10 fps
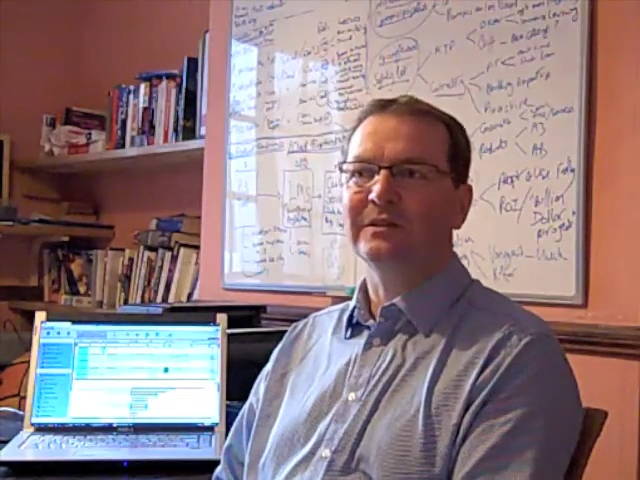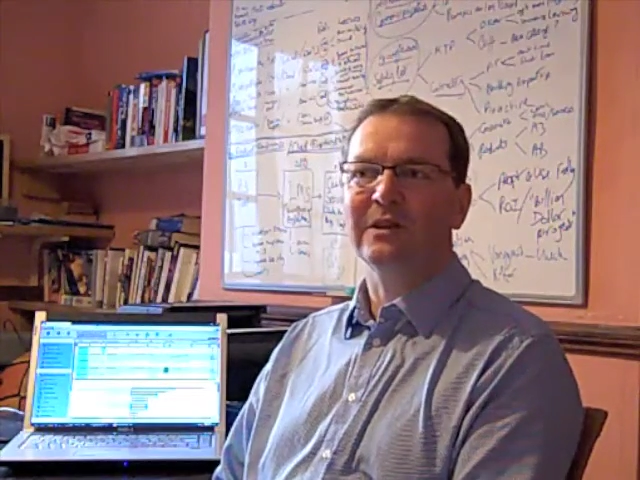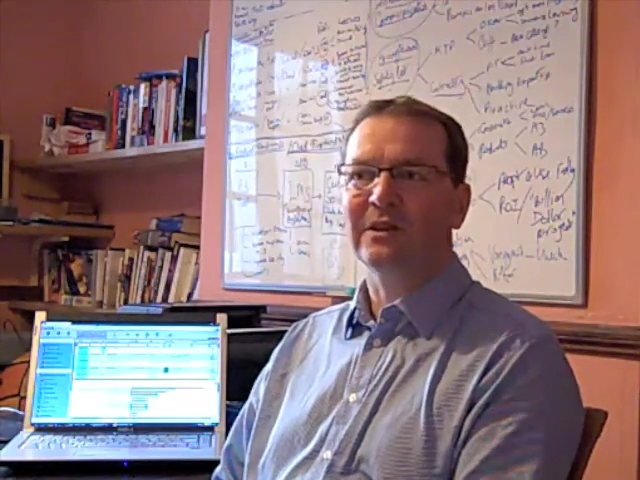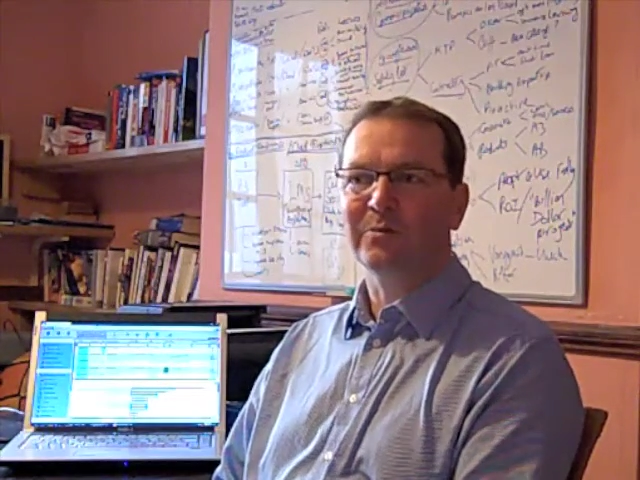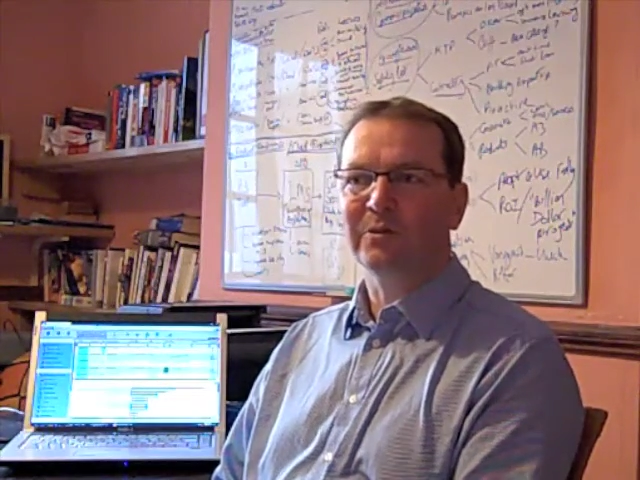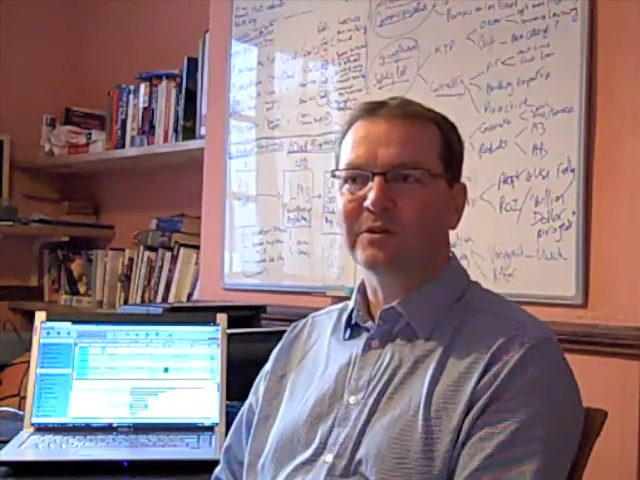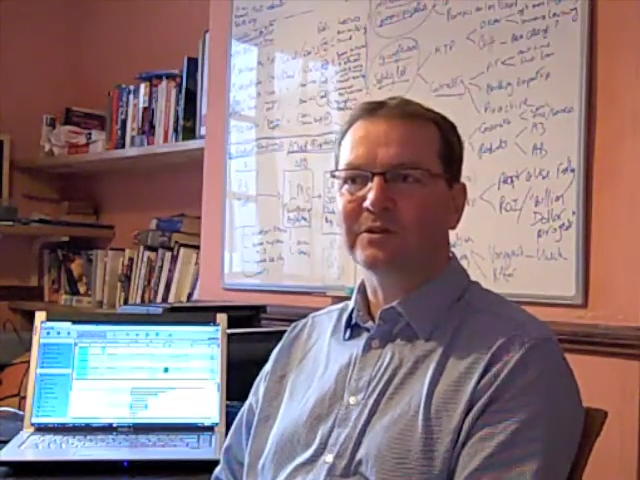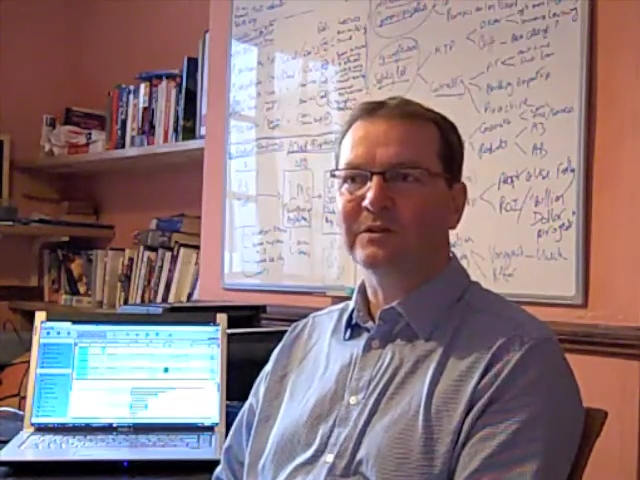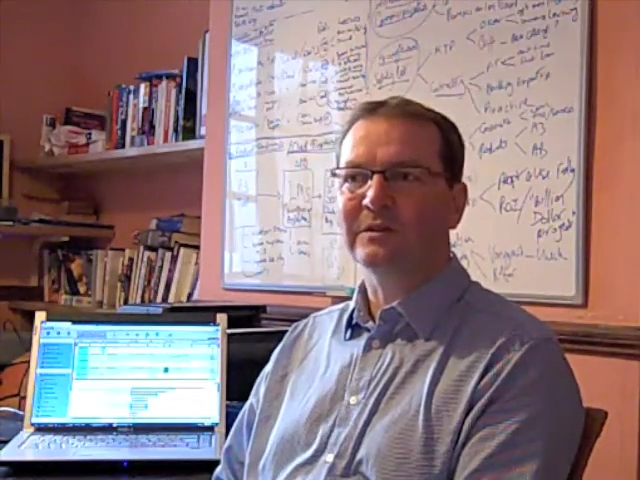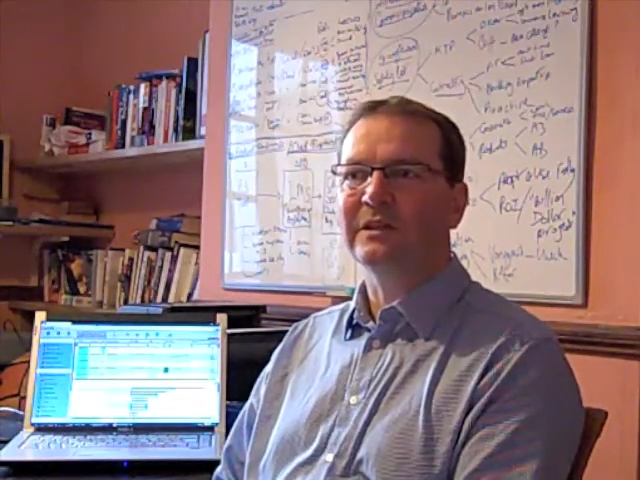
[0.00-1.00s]
say, the
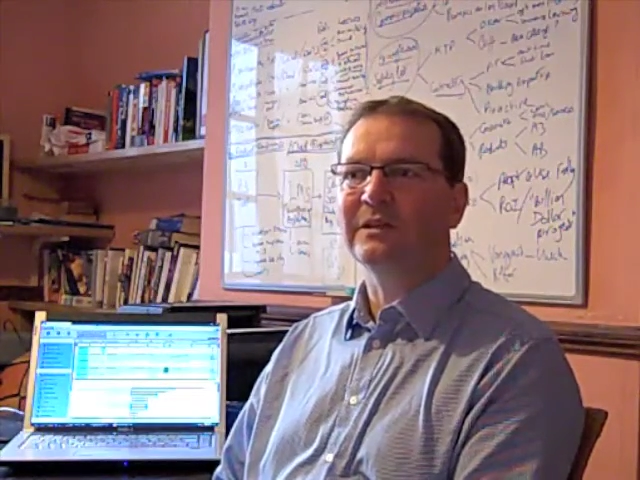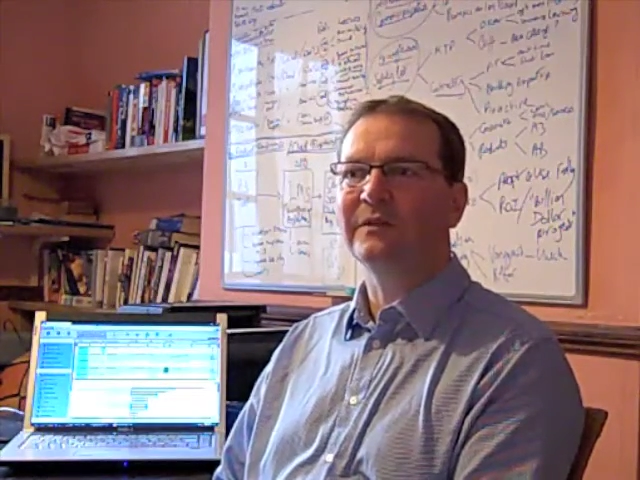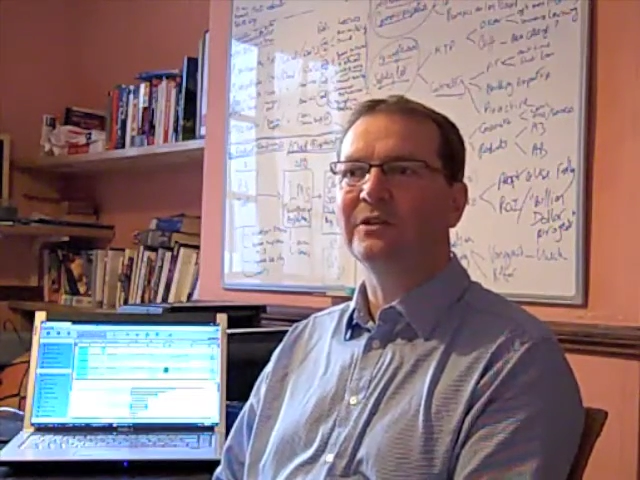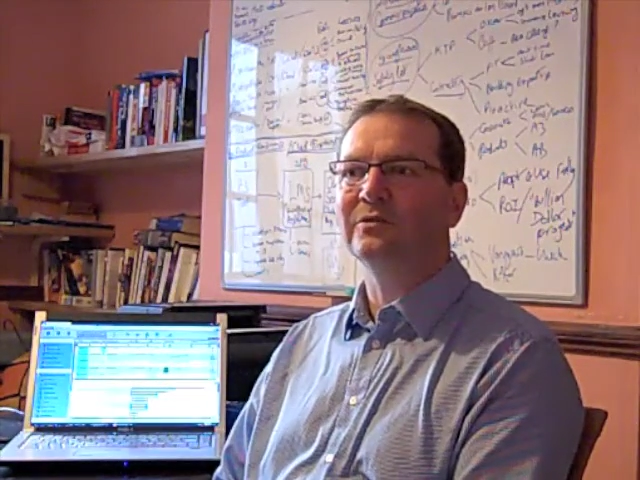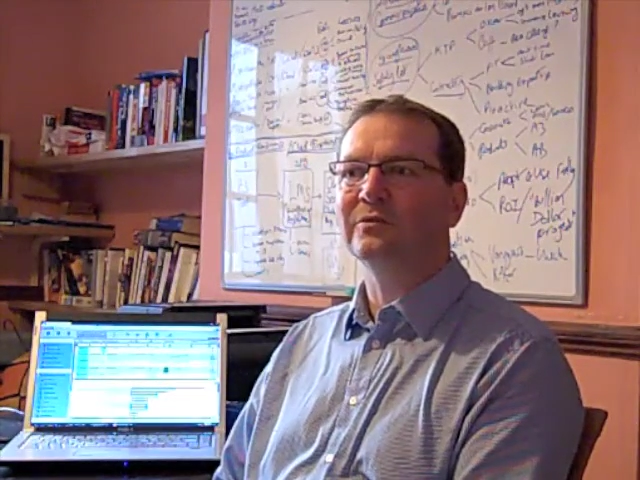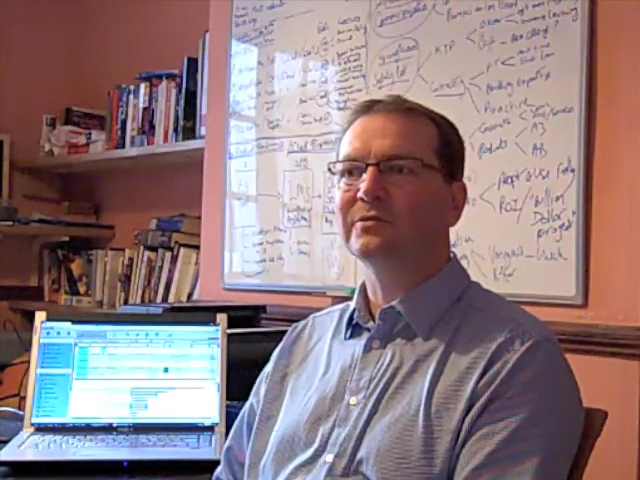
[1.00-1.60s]
person, the individual.